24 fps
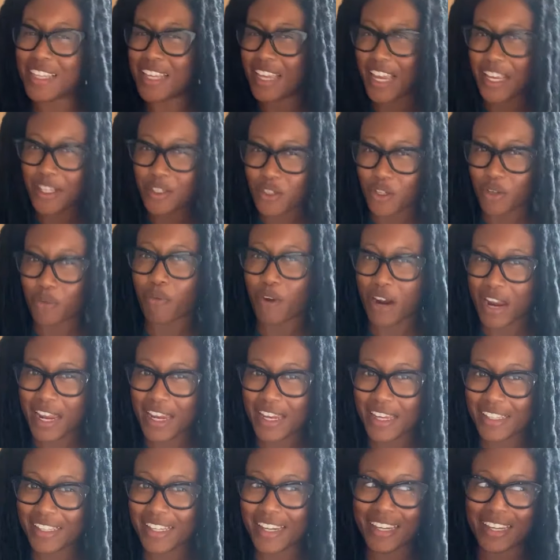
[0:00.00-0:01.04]
it's
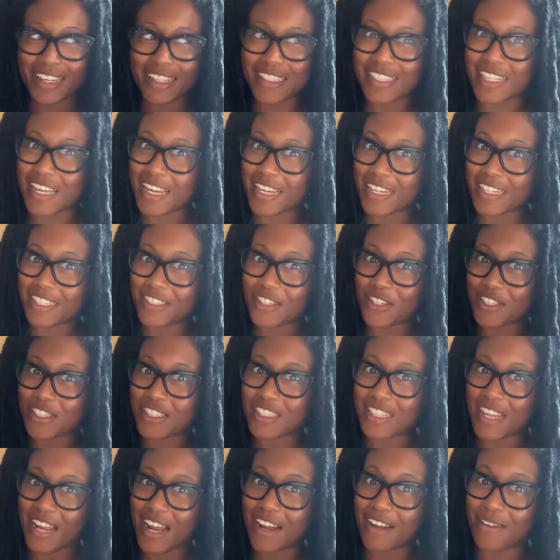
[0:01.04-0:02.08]
right. Like, it's like
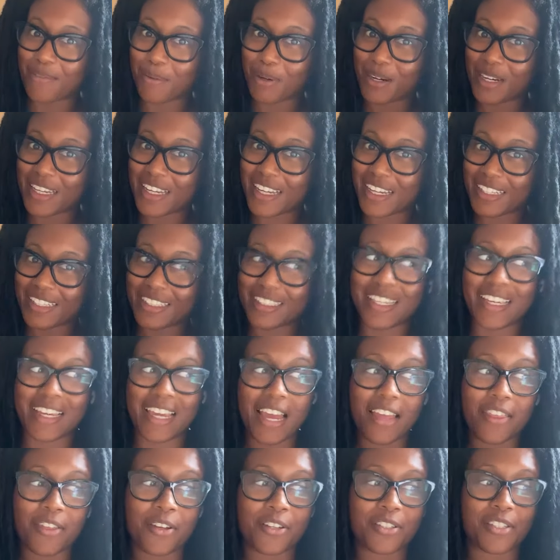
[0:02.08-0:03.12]
just not working
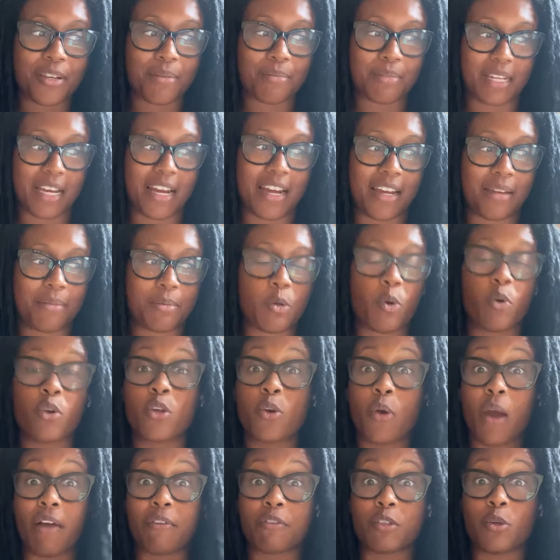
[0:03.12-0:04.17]
together sometimes, or
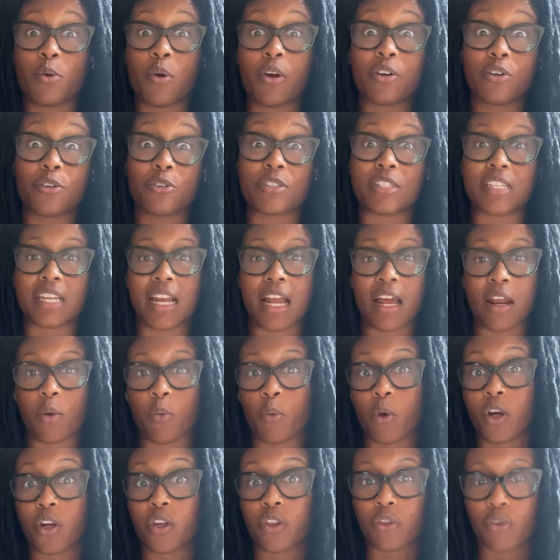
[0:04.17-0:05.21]
you have to understand how to
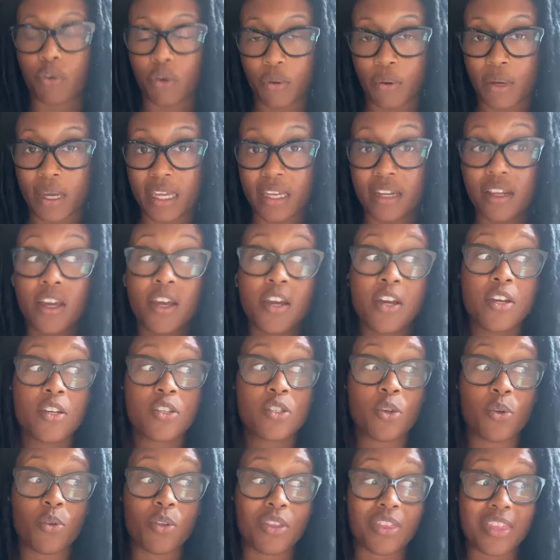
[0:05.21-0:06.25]
work through it.
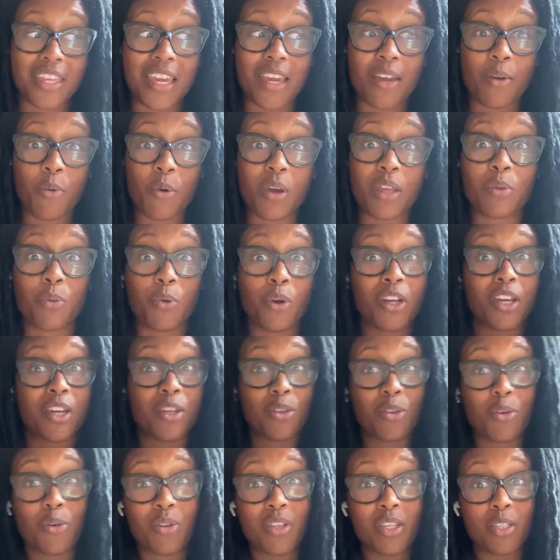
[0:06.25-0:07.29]
So the thing with
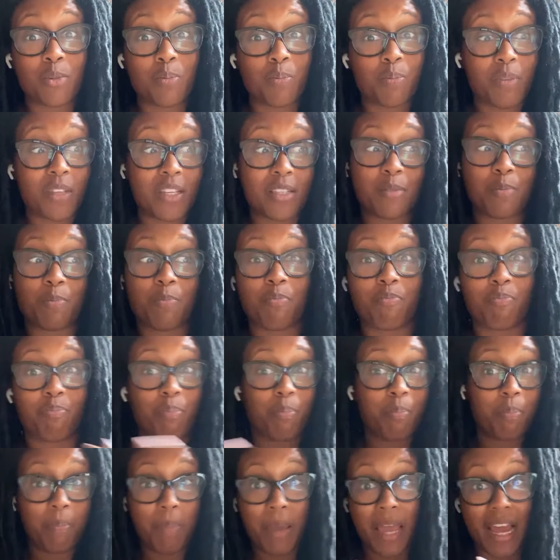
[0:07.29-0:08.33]
working through this, this
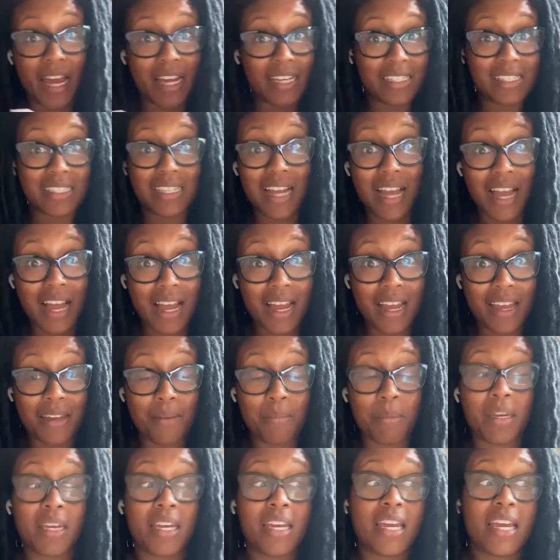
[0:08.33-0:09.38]
past
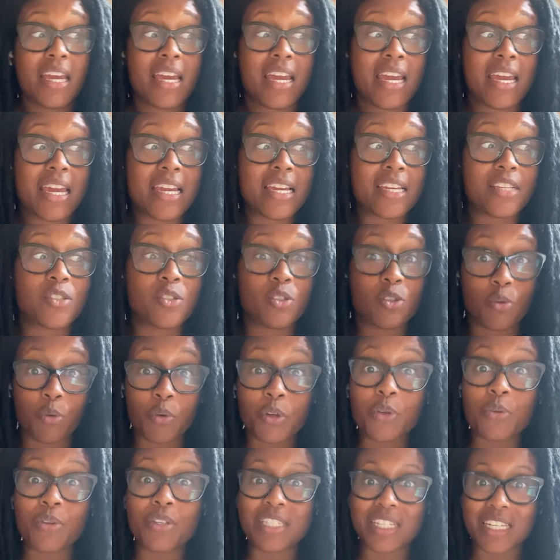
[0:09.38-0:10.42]
time is
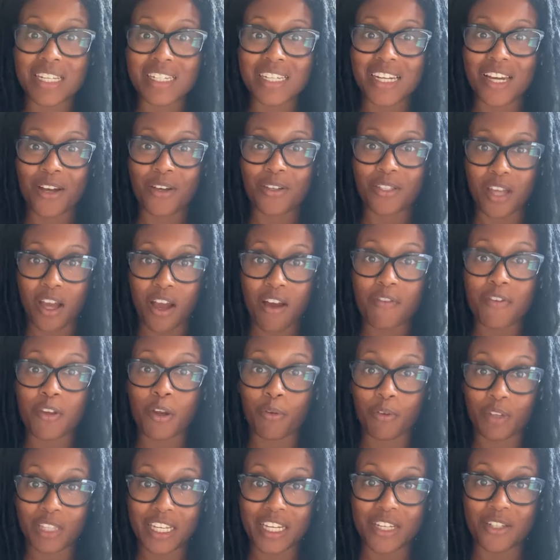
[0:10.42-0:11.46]
through the details of your
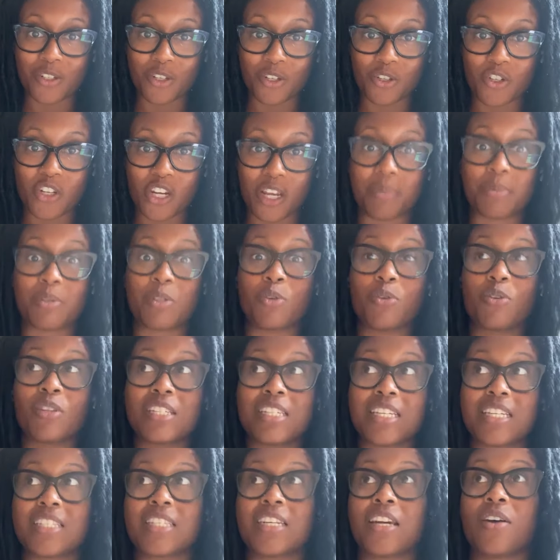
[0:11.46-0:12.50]
relationships, through the
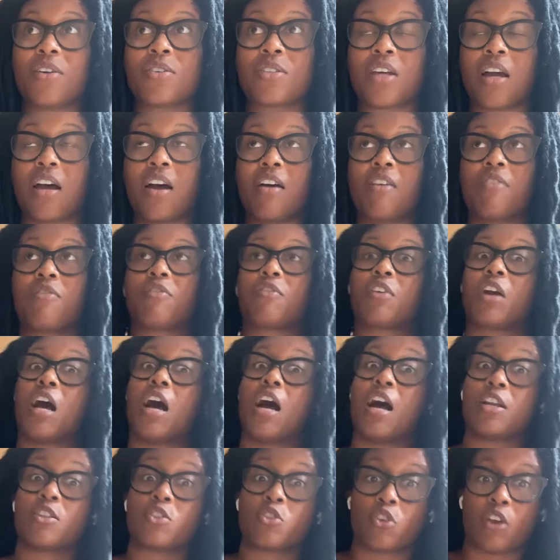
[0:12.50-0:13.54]
details of
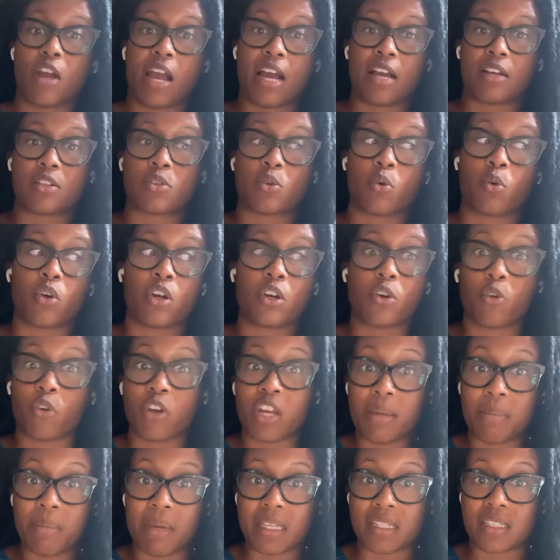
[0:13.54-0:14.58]
contracts or
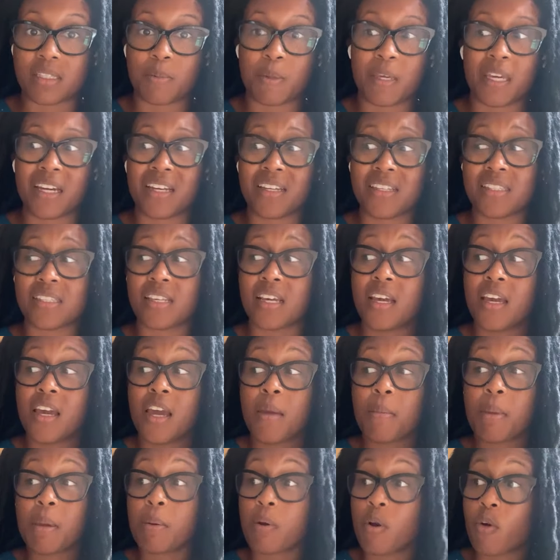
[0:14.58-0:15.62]
agreements, because
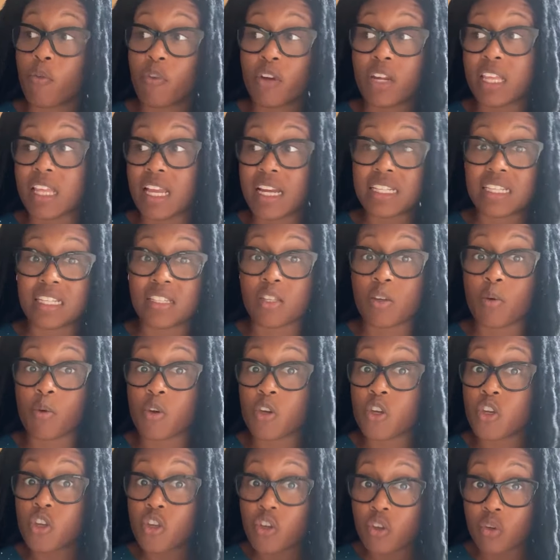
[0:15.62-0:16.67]
people don't realize it's a
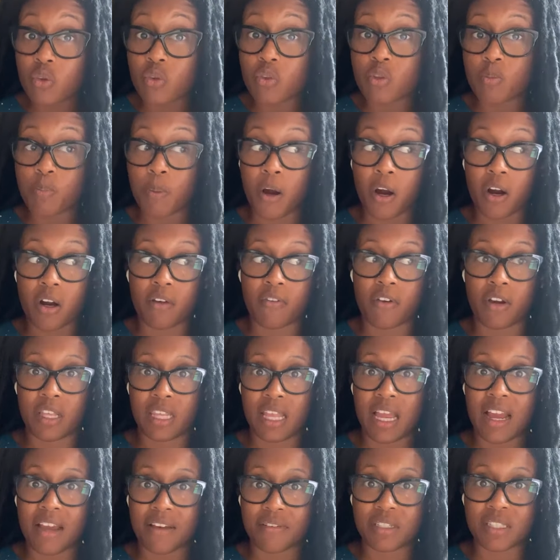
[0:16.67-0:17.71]
huge part of our
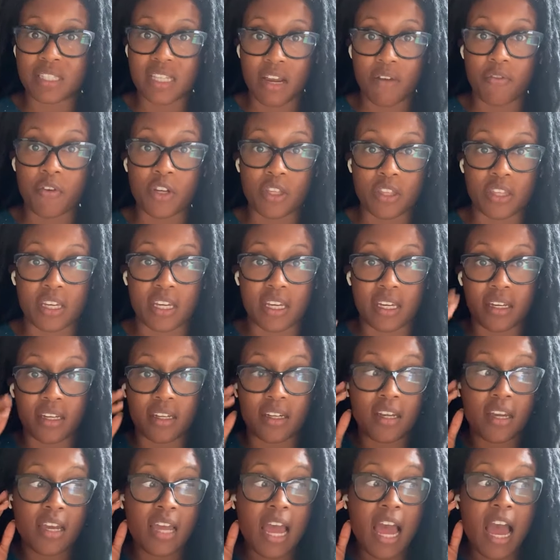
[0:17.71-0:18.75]
lives. It's everything,
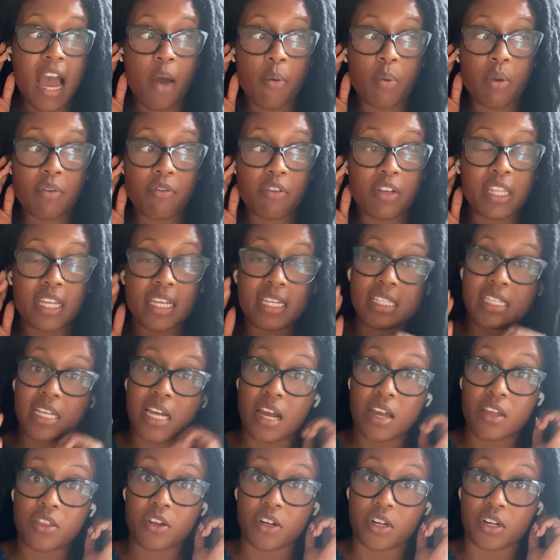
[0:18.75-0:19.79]
how we relate
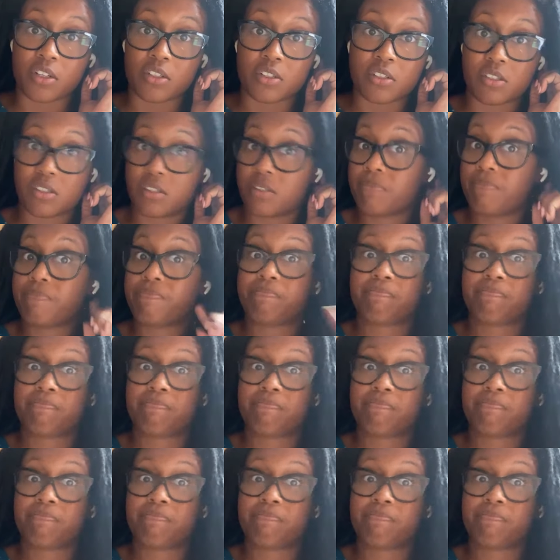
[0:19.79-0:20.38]
to others.